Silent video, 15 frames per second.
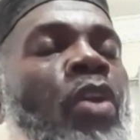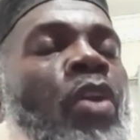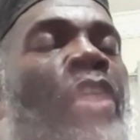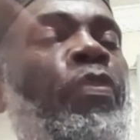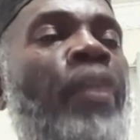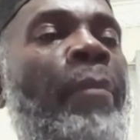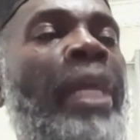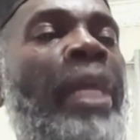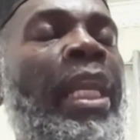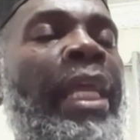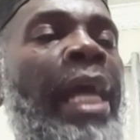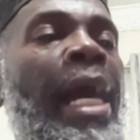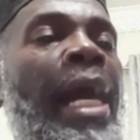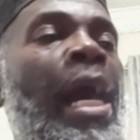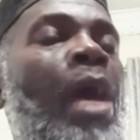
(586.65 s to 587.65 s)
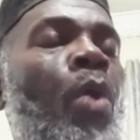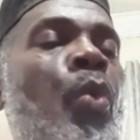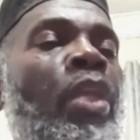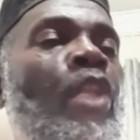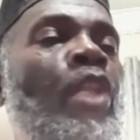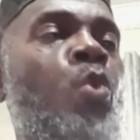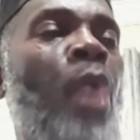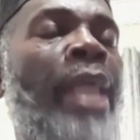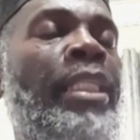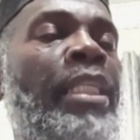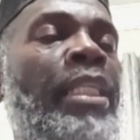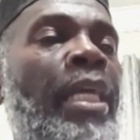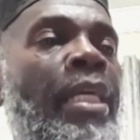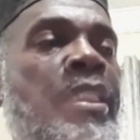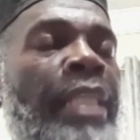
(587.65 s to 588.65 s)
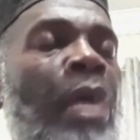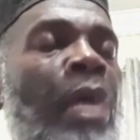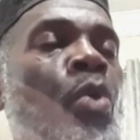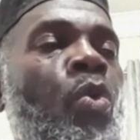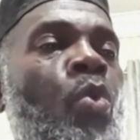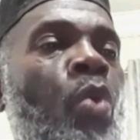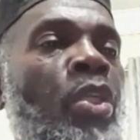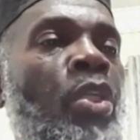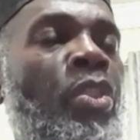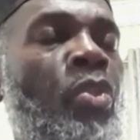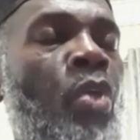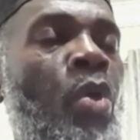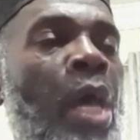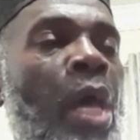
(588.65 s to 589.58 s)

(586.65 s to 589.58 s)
were not familiar with what Sahuc was